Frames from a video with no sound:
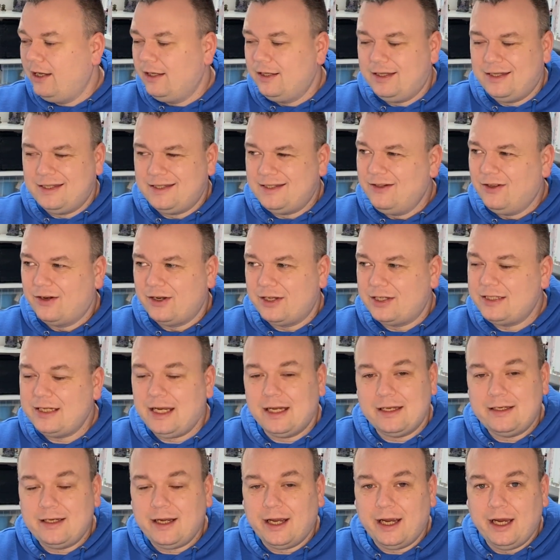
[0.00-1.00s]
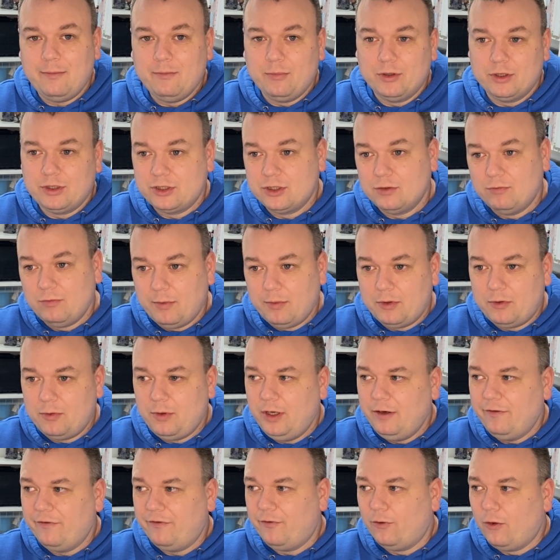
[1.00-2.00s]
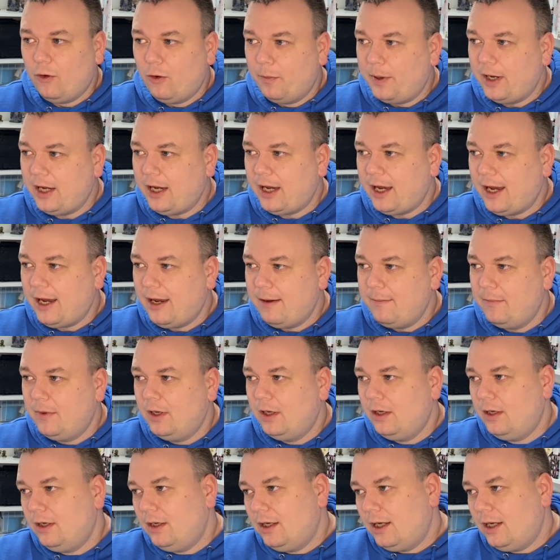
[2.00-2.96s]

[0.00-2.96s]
there's not a set time, but somewhere between 4 p.m.